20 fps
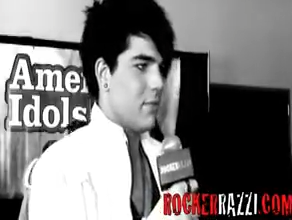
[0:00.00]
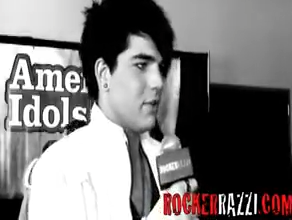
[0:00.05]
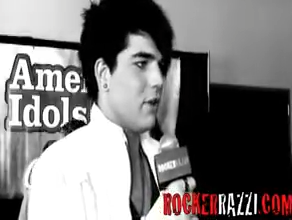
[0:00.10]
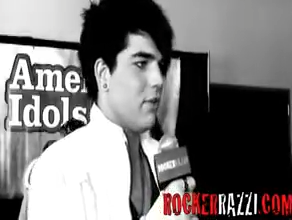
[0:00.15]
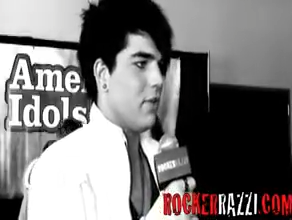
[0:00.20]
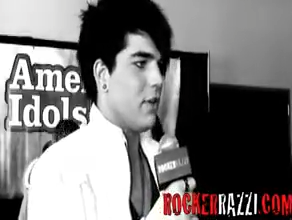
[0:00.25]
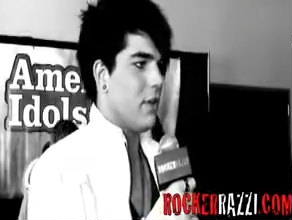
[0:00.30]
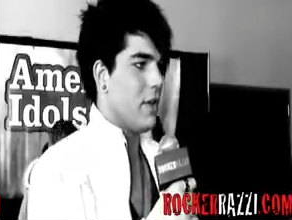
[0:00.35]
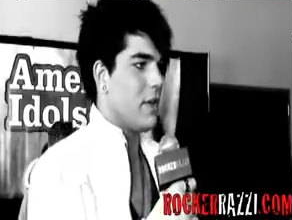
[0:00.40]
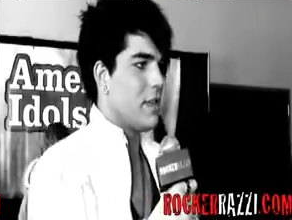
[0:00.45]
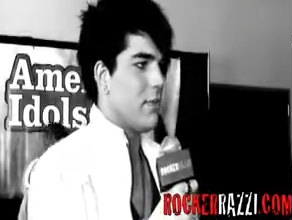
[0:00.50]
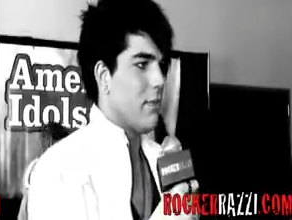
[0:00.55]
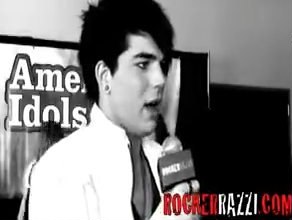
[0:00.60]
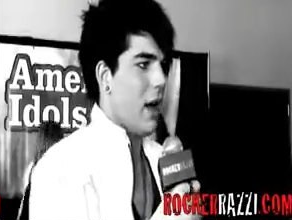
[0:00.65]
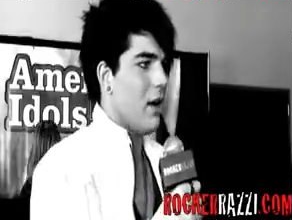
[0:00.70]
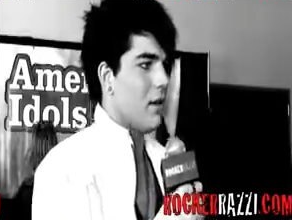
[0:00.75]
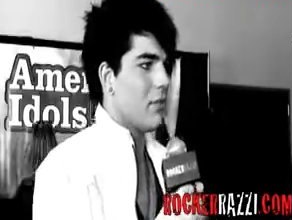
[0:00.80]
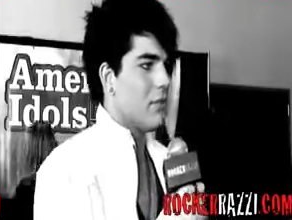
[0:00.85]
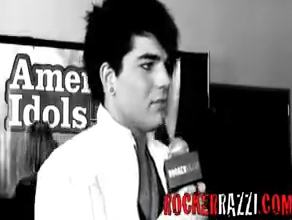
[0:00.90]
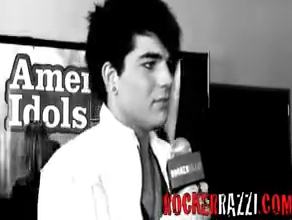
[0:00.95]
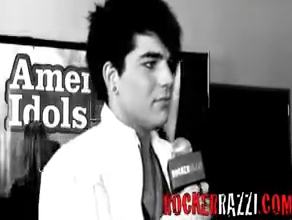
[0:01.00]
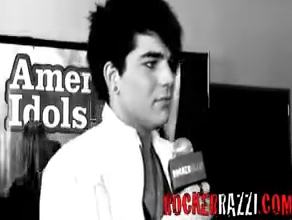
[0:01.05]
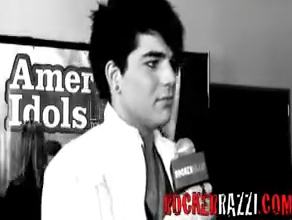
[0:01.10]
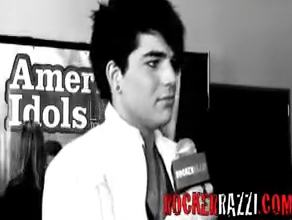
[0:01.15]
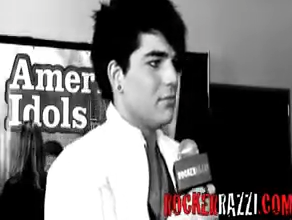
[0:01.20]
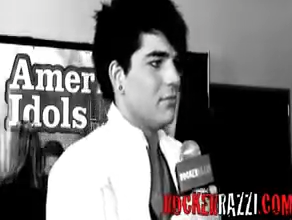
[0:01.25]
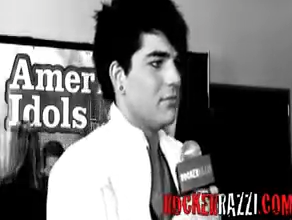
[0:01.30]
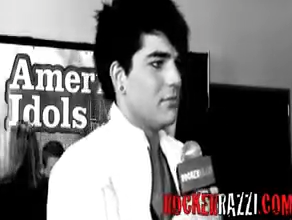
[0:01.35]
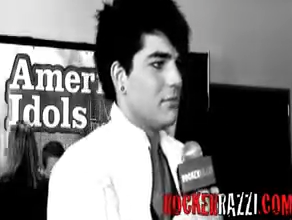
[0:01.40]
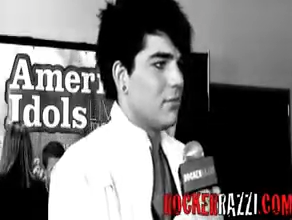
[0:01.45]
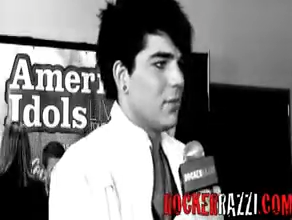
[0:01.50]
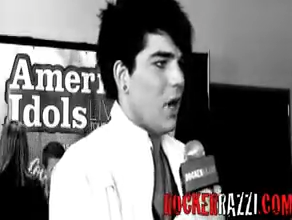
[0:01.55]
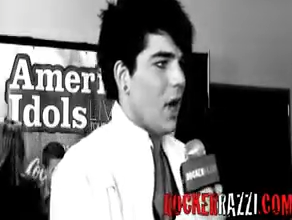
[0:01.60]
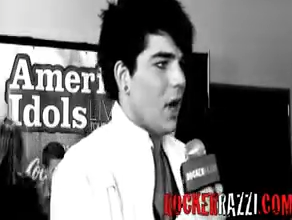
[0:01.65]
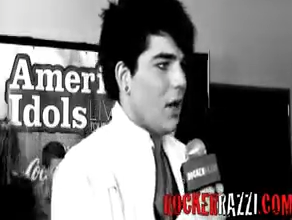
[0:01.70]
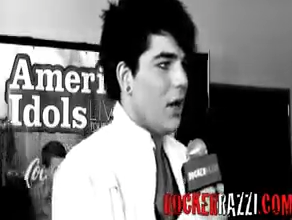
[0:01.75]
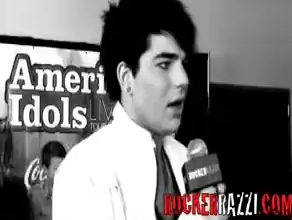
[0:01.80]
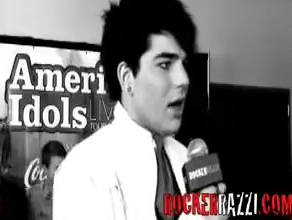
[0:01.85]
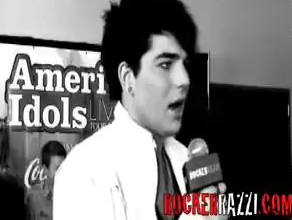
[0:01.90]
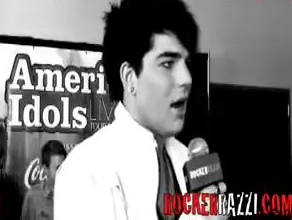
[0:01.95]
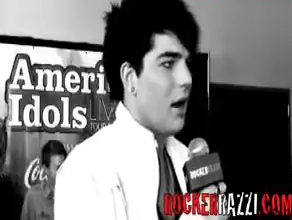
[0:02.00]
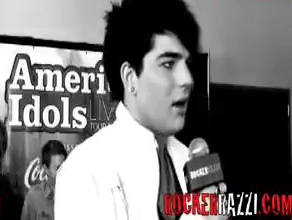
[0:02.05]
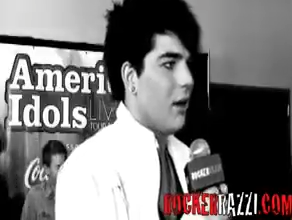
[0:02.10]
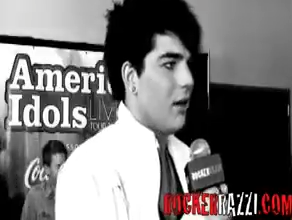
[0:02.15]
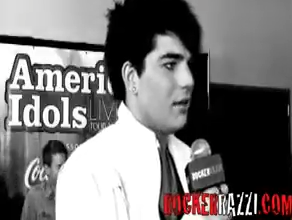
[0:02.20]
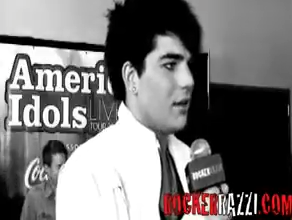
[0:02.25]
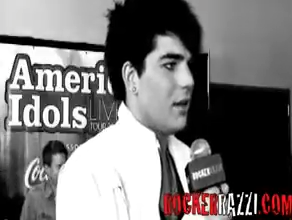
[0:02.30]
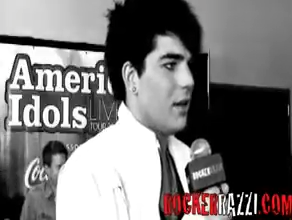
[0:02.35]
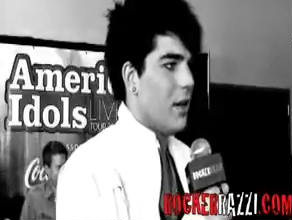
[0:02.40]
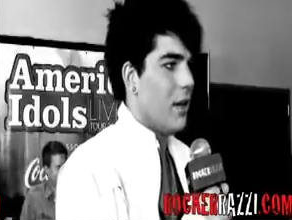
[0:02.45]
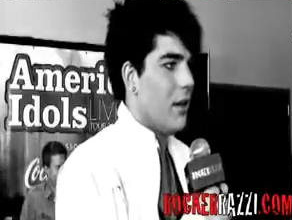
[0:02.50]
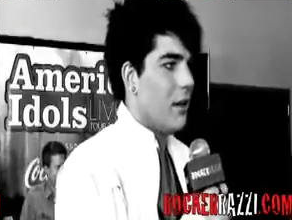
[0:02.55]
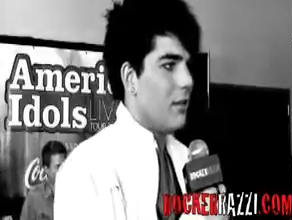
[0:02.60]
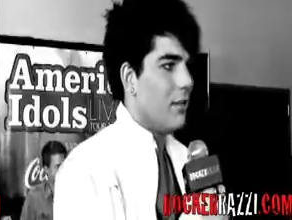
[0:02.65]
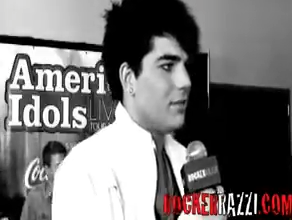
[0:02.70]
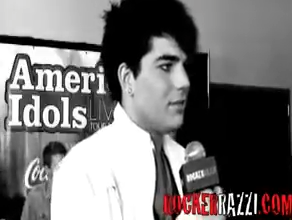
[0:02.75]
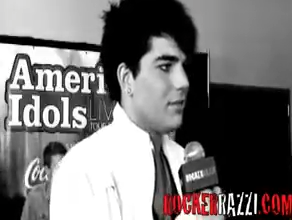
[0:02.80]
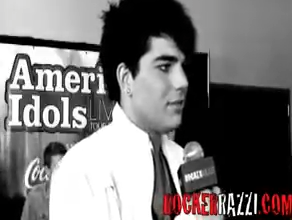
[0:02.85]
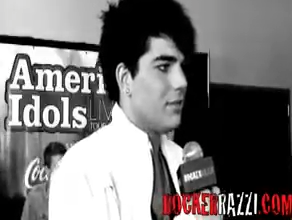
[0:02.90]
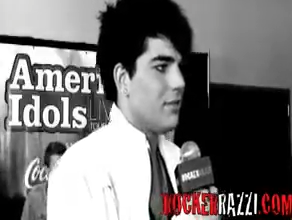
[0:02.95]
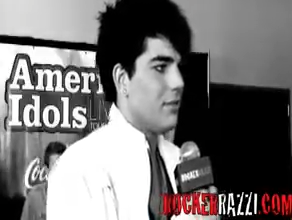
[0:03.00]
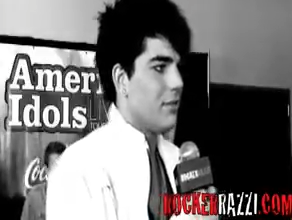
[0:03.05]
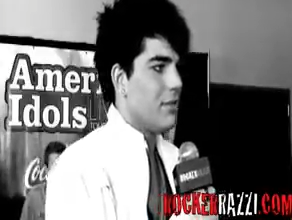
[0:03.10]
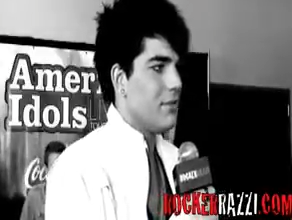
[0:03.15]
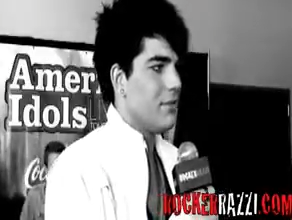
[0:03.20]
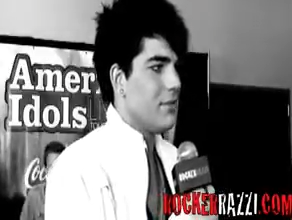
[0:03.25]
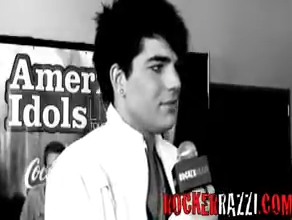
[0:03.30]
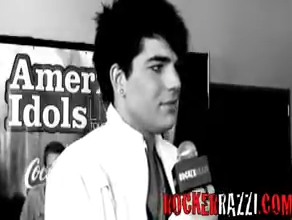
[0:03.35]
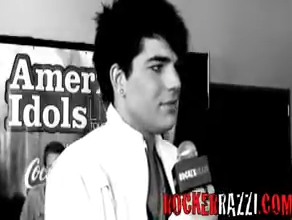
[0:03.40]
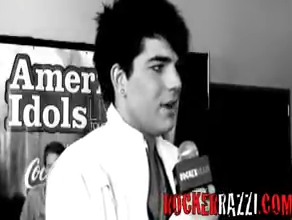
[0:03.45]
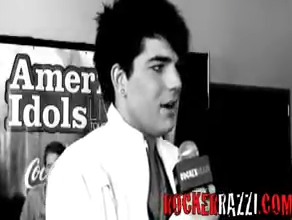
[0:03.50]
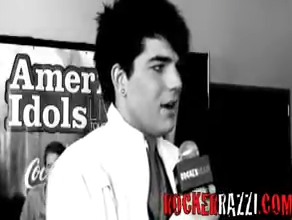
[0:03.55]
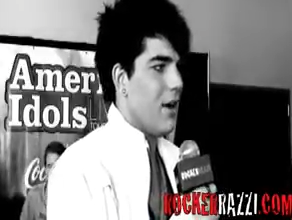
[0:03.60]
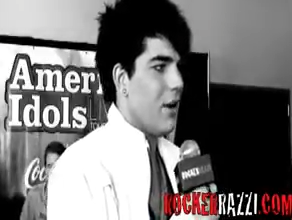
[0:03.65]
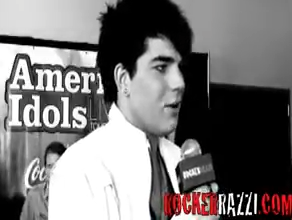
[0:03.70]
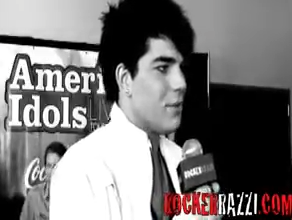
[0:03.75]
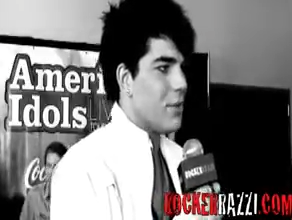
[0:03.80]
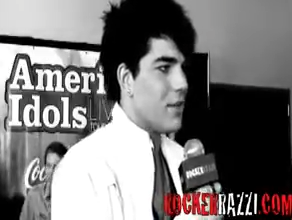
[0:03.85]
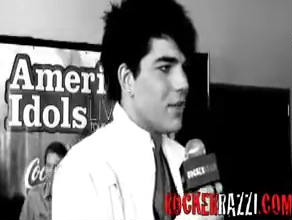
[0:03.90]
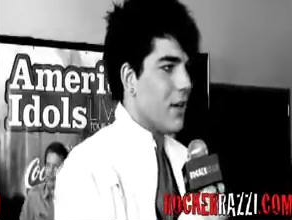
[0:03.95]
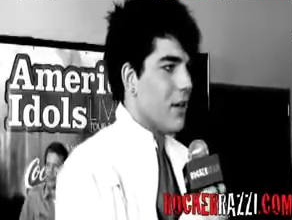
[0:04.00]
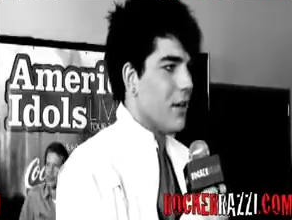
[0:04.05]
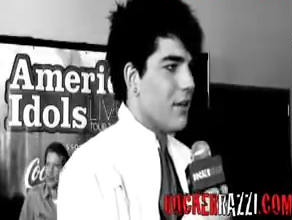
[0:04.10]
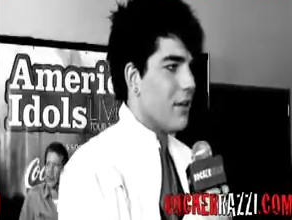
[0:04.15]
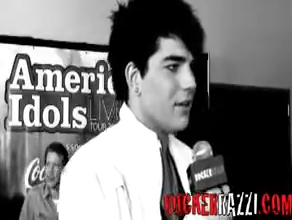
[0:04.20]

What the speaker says: hopefully it's about rocking it out, you know? I hope so.